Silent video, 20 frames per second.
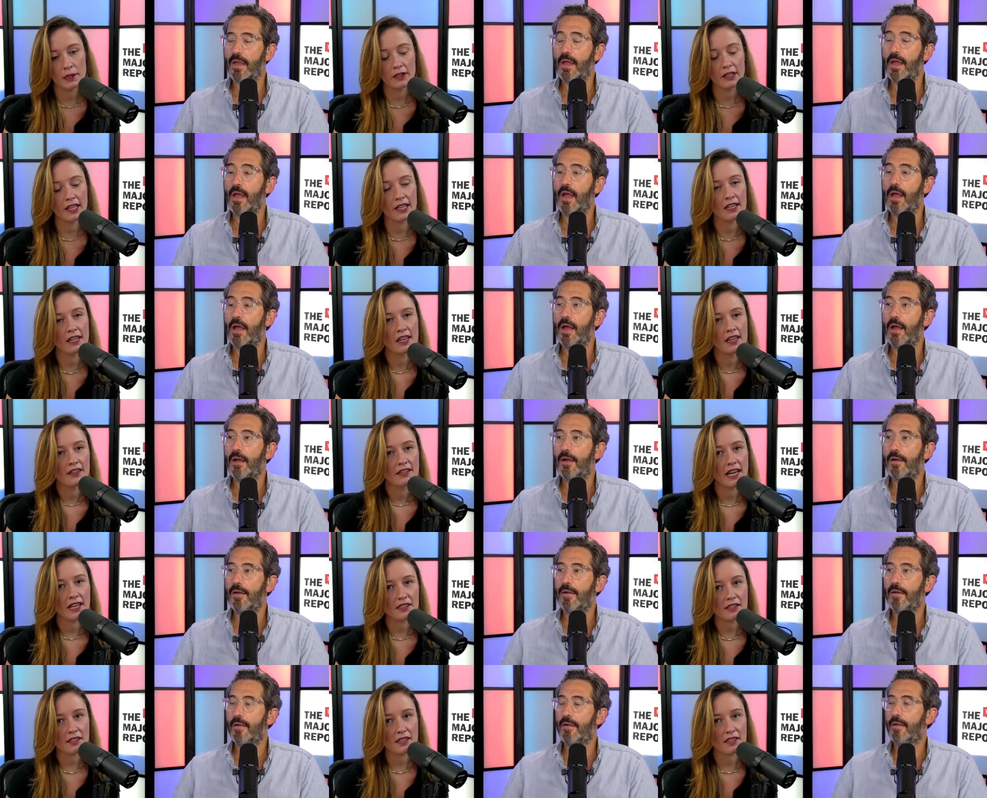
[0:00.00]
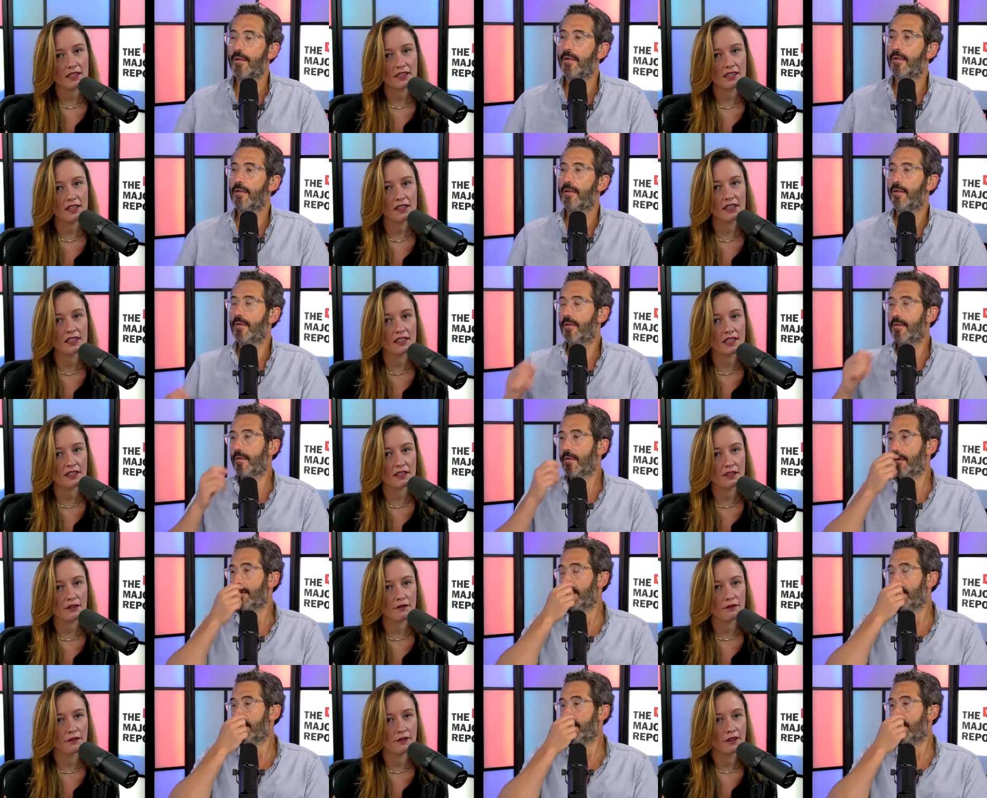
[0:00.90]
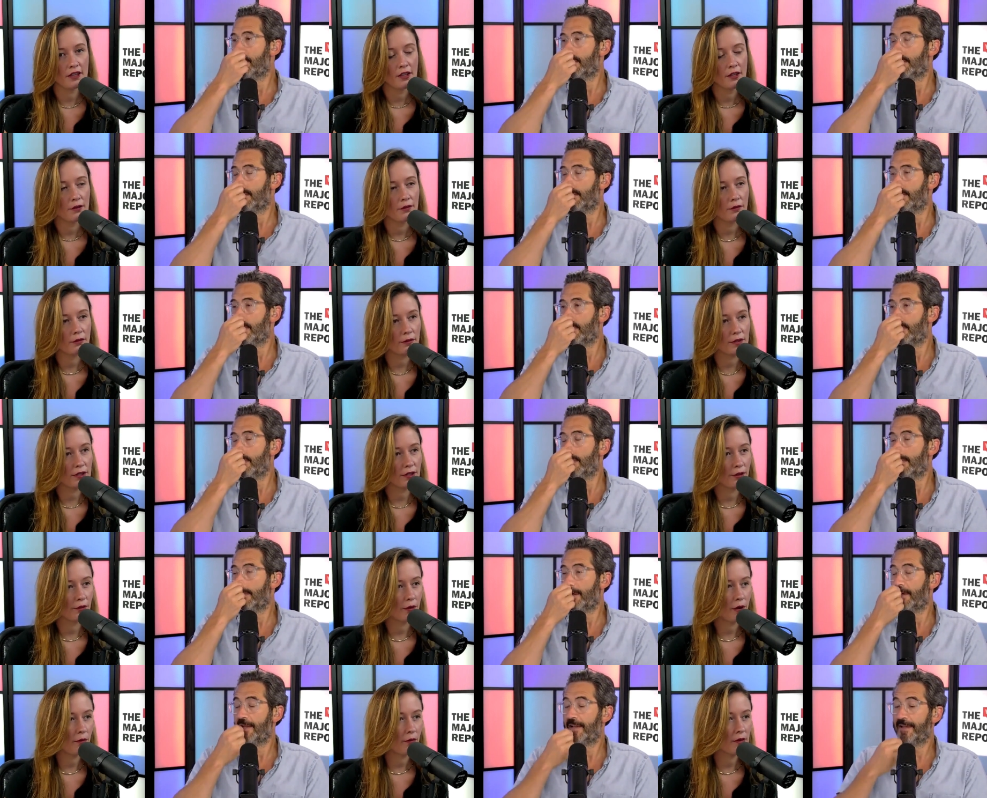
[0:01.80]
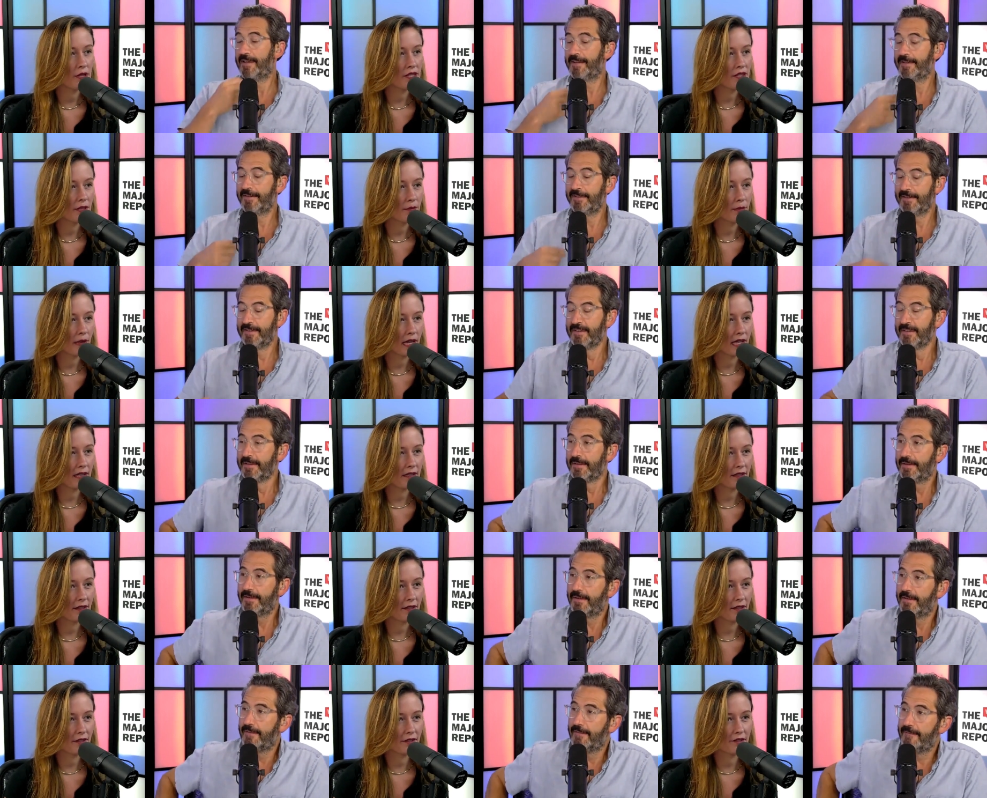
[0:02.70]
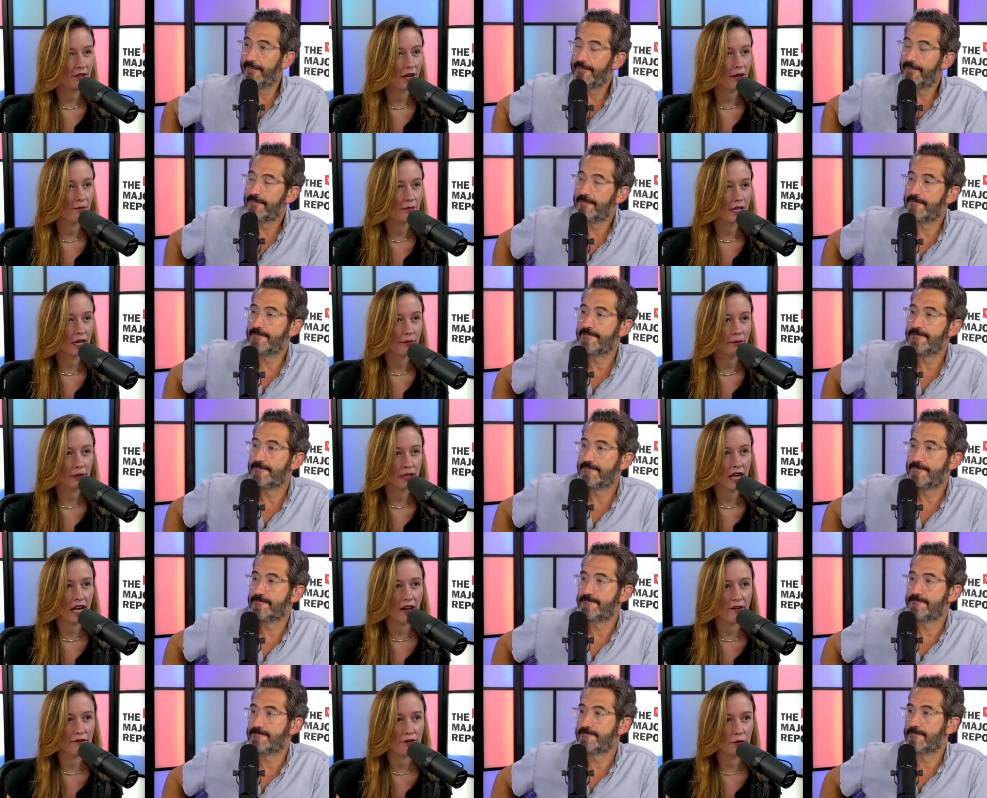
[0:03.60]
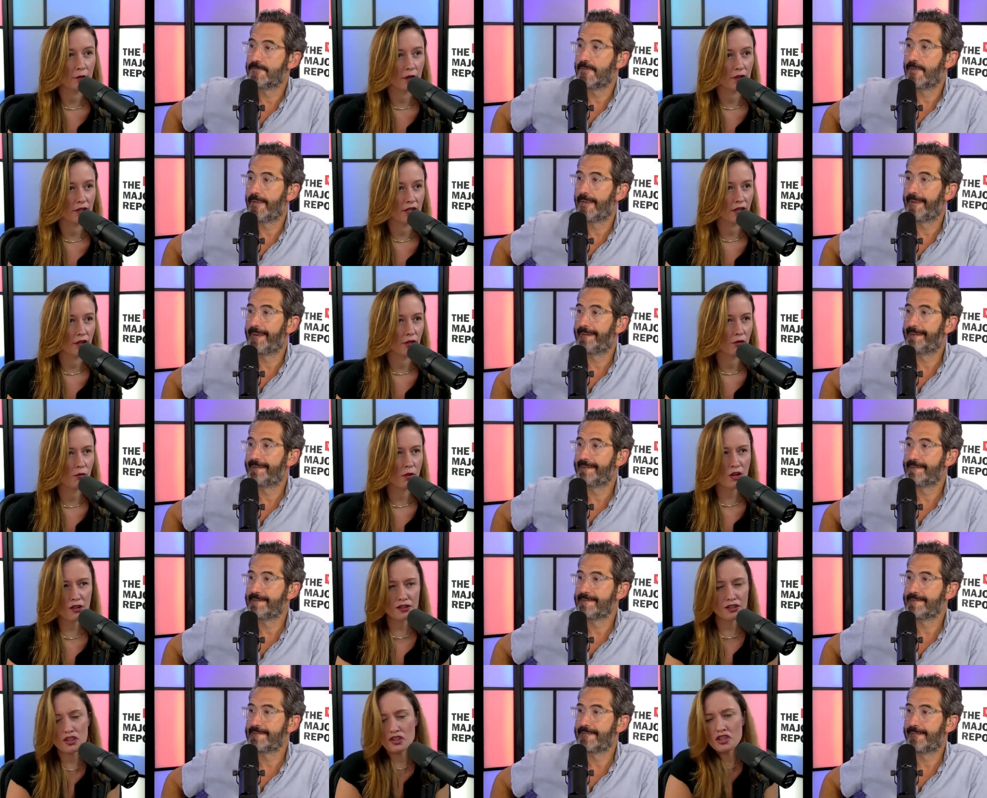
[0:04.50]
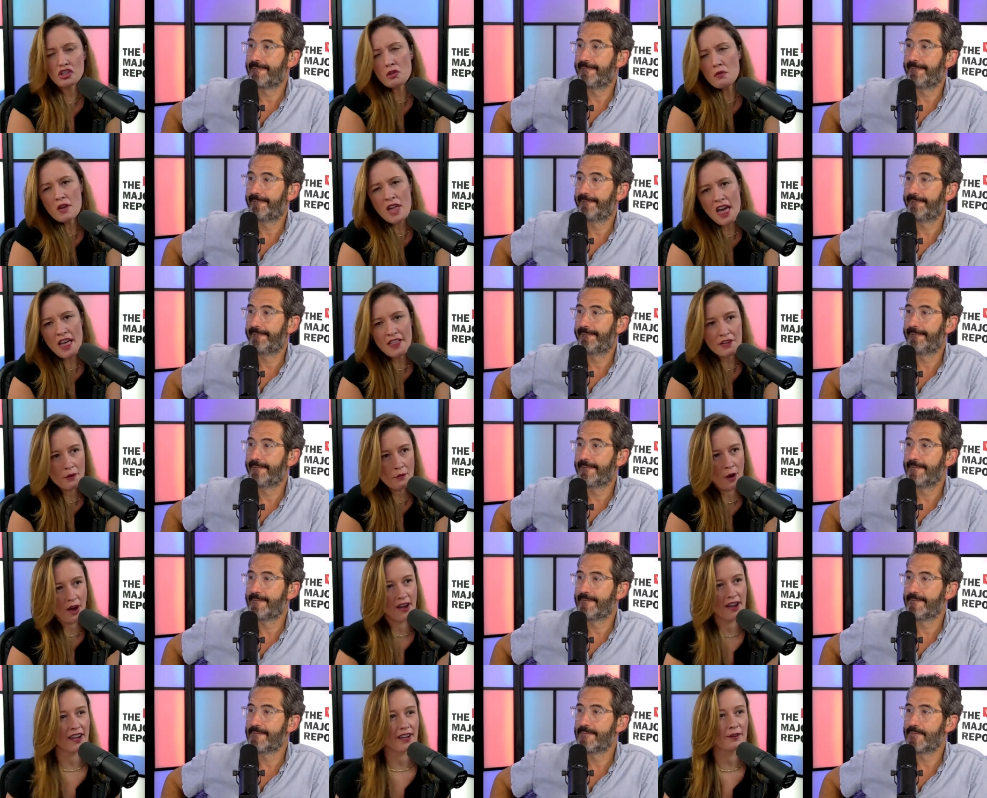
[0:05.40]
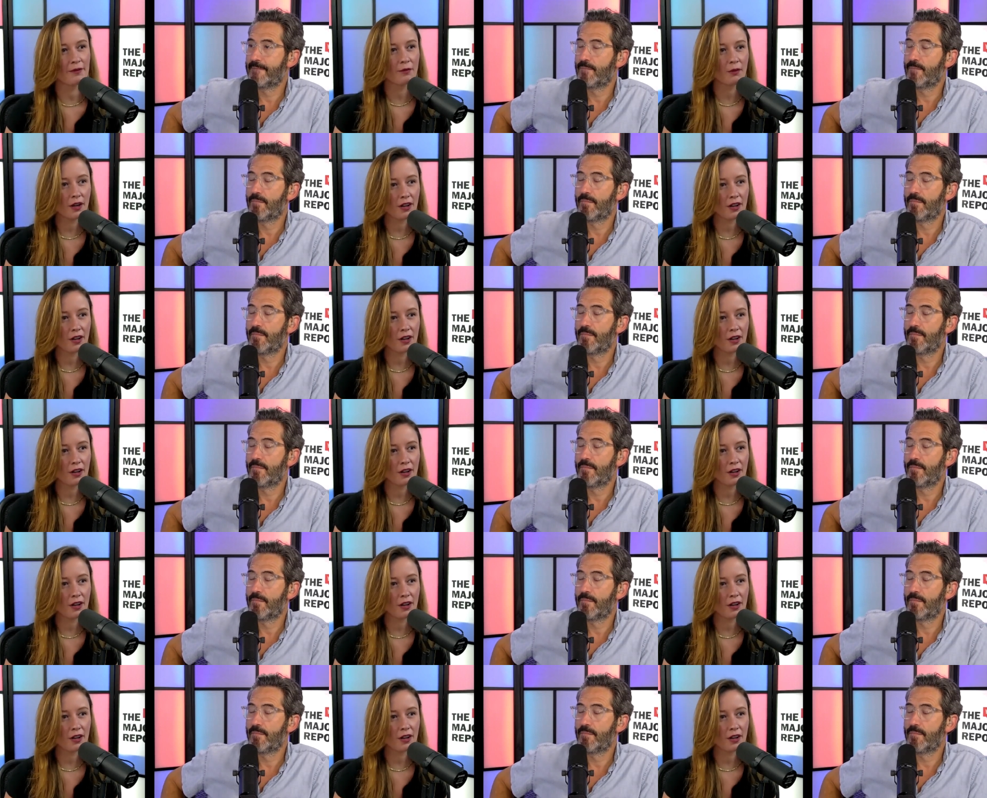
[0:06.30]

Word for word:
Speaker 1: But like, that's the silliness of, you know, when we debate the dumb, dumb left where they go, well, just do it anyway.